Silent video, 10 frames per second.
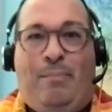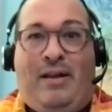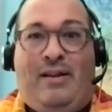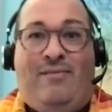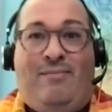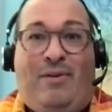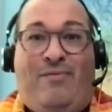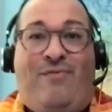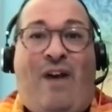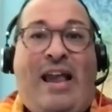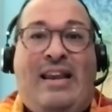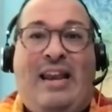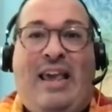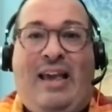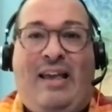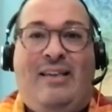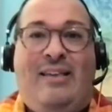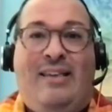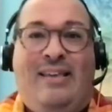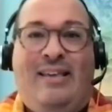but but frightening
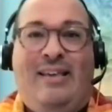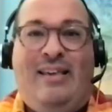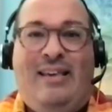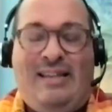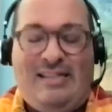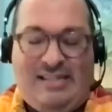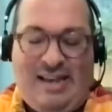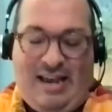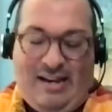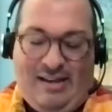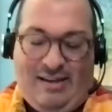instead.